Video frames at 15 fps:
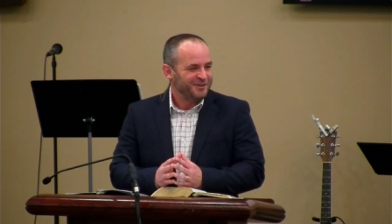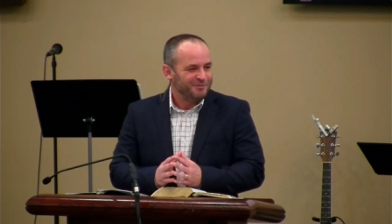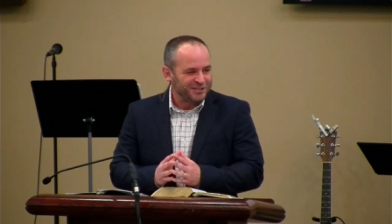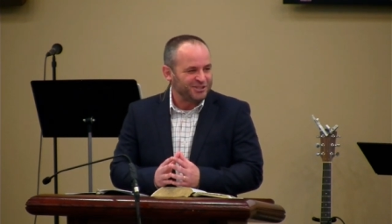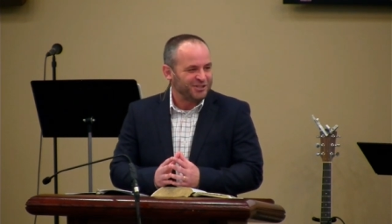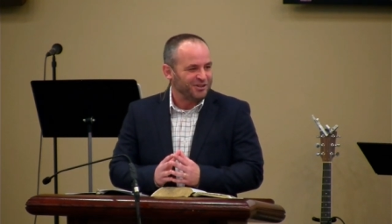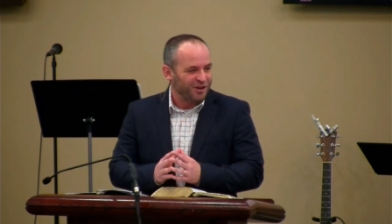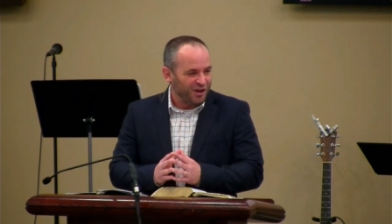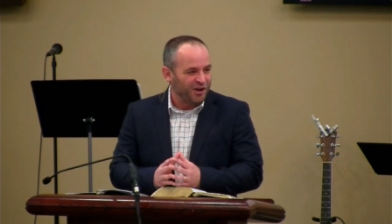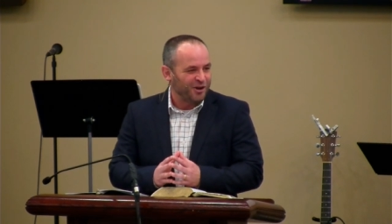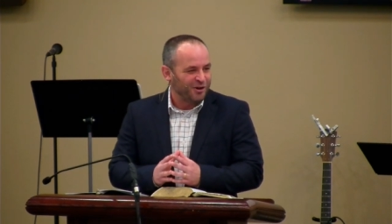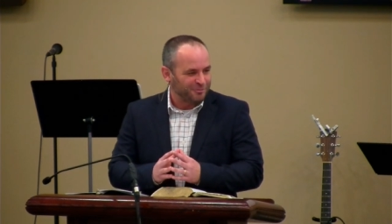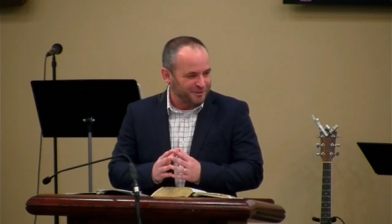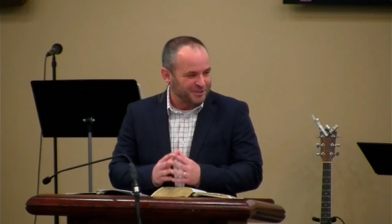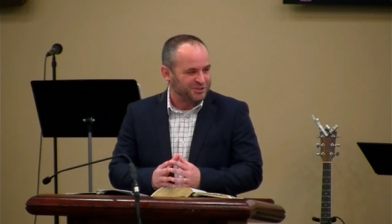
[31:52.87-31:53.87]
We should
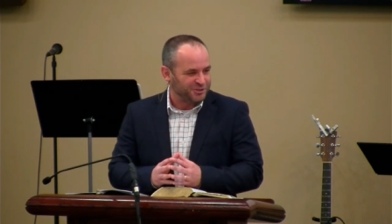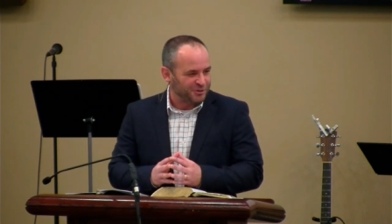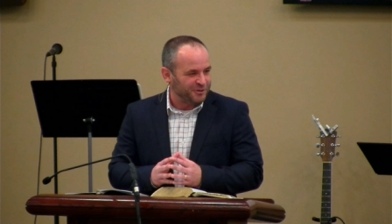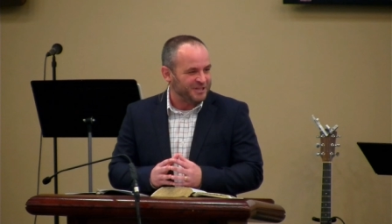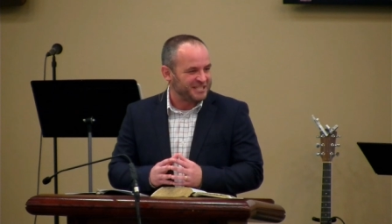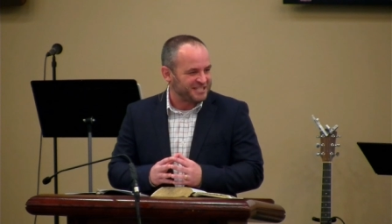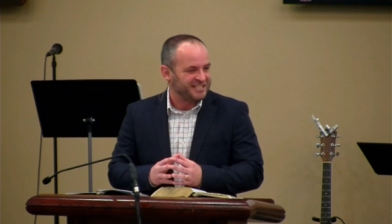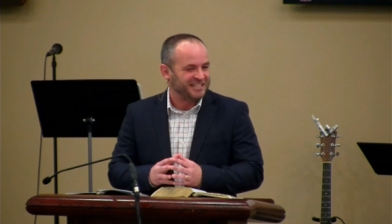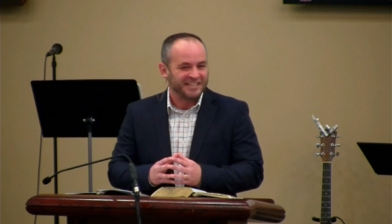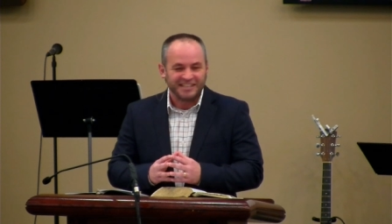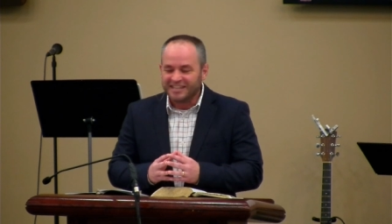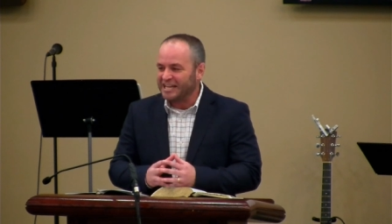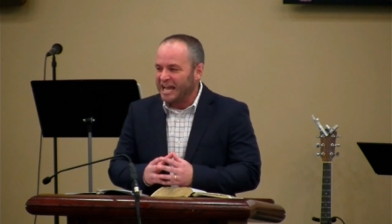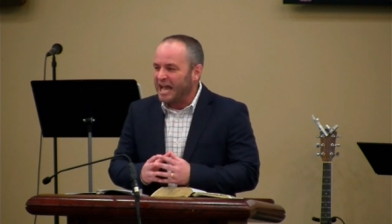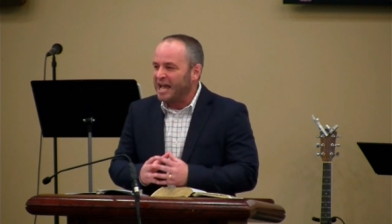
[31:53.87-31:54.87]
all rejoice in
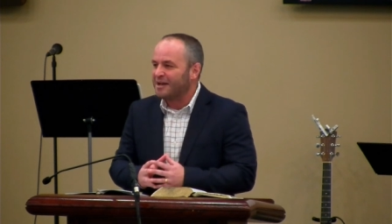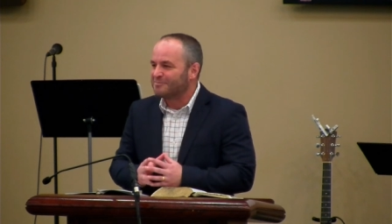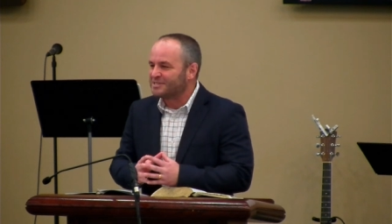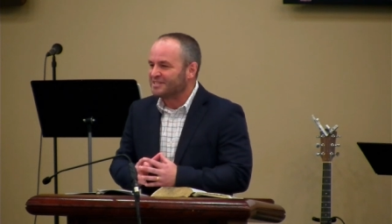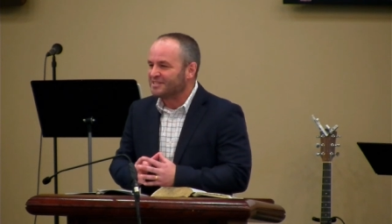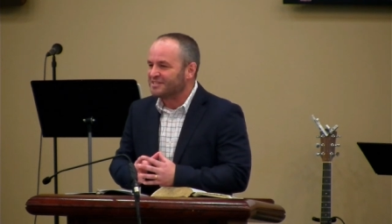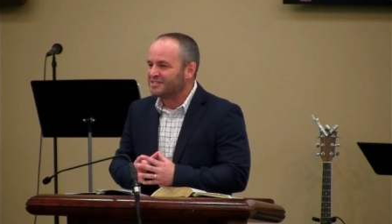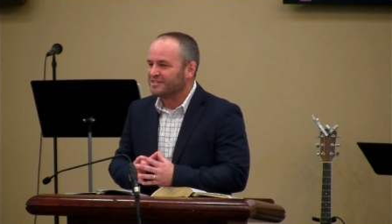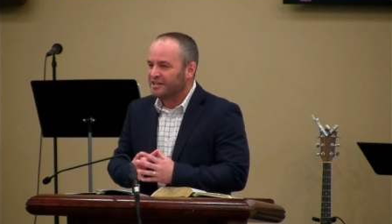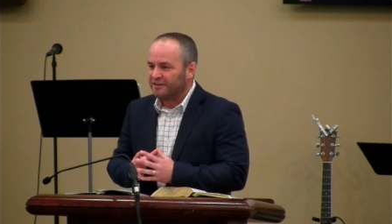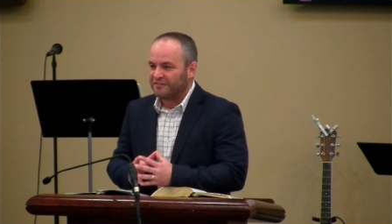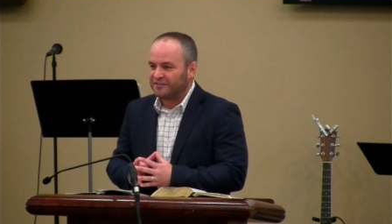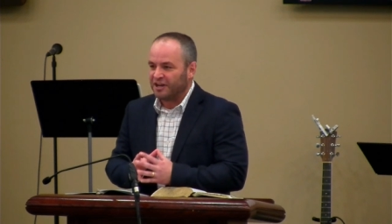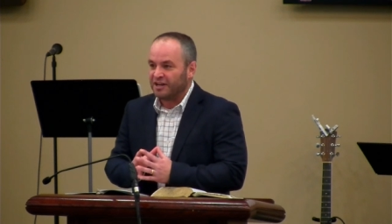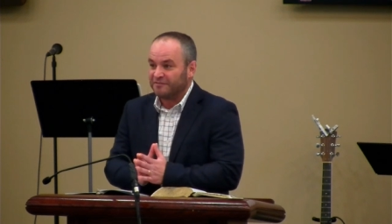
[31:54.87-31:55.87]
the absence
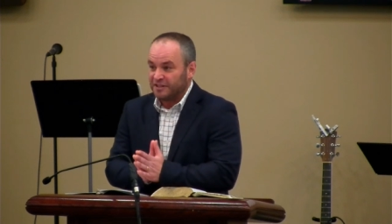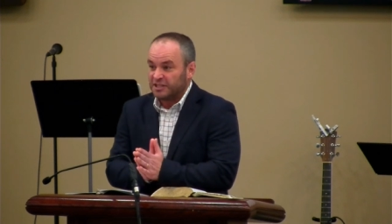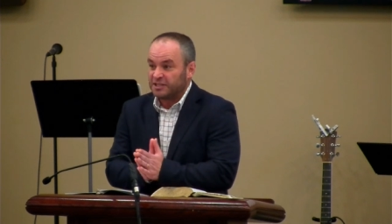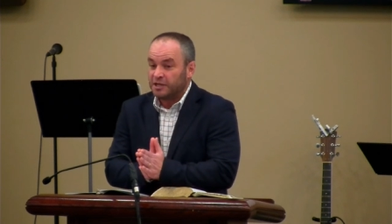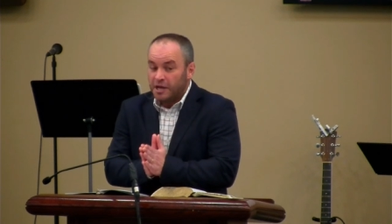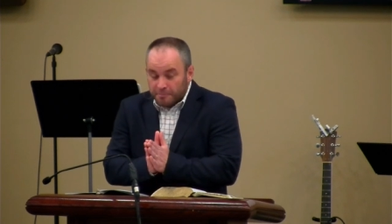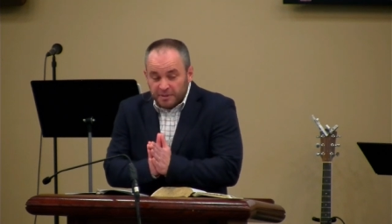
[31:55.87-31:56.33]
of conflict.